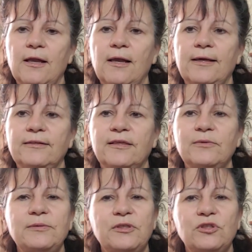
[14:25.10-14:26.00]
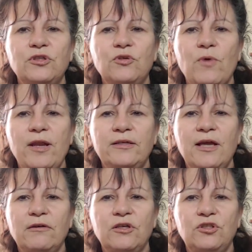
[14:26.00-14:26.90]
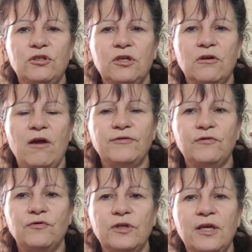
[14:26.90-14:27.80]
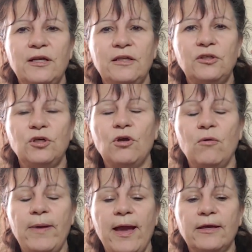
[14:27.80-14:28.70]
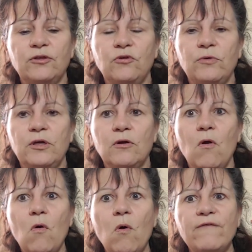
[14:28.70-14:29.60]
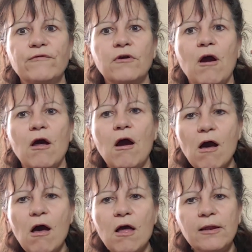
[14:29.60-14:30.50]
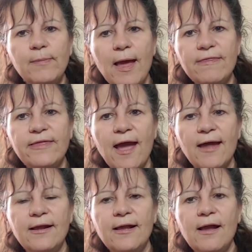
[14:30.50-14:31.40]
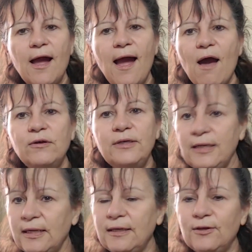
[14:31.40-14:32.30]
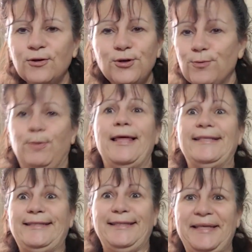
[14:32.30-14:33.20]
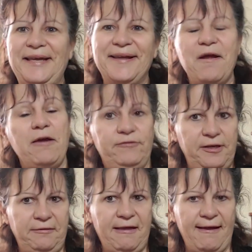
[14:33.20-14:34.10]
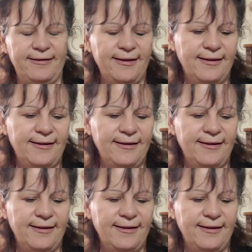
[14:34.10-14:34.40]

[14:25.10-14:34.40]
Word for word: Uh, sometimes it's good to write it down because you can often forget and then you go back and you read it. Oh, I forgot all about that. How neat. And you're blessed again. I've done that.